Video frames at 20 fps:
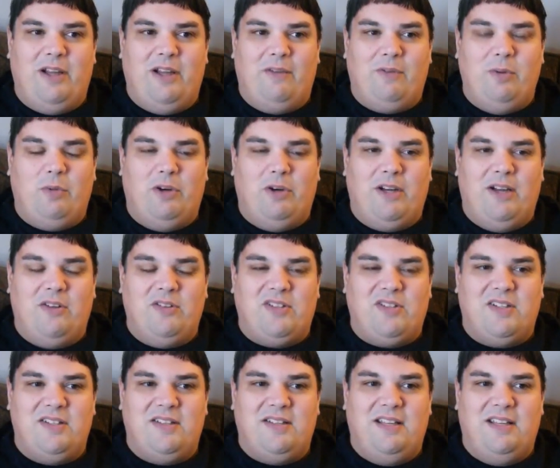everyone
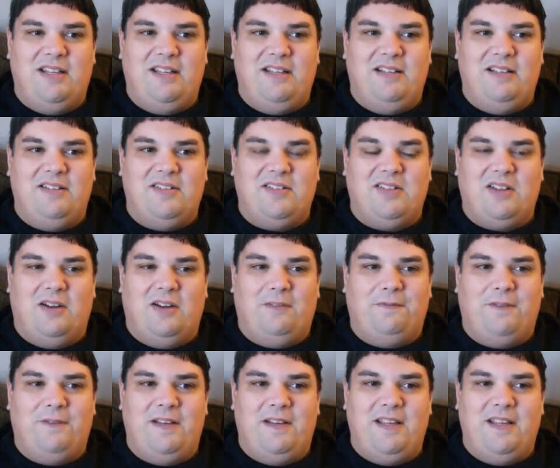else is getting
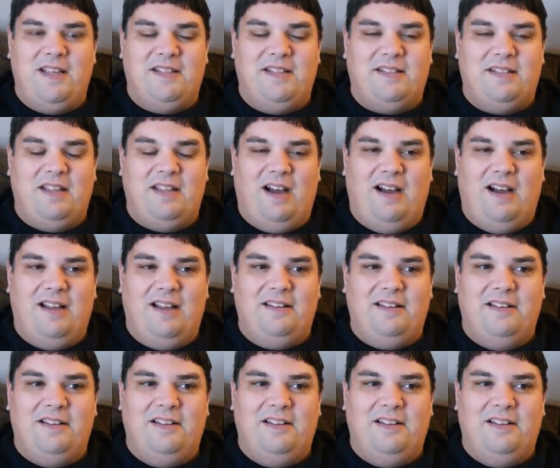stuff and he's not.